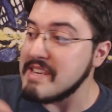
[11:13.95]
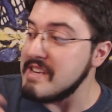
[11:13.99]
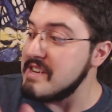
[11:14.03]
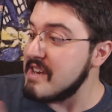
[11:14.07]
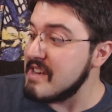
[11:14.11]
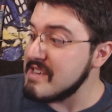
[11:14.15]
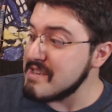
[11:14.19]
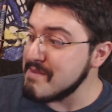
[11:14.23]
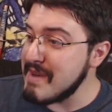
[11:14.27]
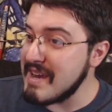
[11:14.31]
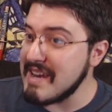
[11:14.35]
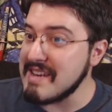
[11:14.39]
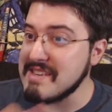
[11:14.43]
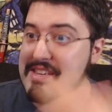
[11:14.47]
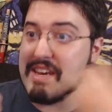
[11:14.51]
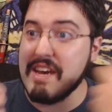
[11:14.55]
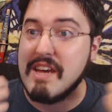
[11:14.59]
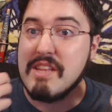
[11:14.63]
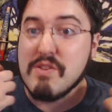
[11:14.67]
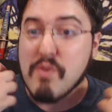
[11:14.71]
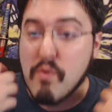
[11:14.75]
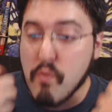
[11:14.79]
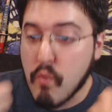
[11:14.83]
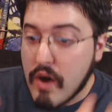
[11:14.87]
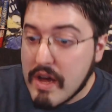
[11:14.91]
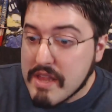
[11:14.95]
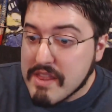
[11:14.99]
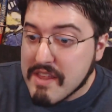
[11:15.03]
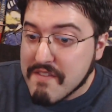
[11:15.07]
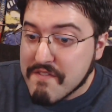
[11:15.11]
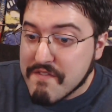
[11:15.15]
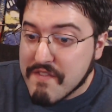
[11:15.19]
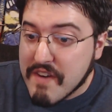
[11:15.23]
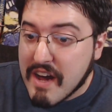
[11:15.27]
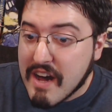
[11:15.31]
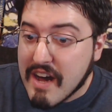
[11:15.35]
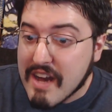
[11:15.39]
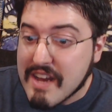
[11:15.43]
doesn't make sense. What the
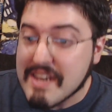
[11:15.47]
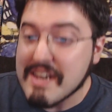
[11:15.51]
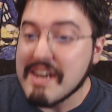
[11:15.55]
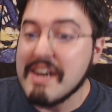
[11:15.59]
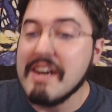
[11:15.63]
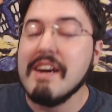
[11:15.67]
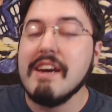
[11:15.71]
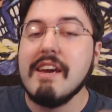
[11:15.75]
fuck?"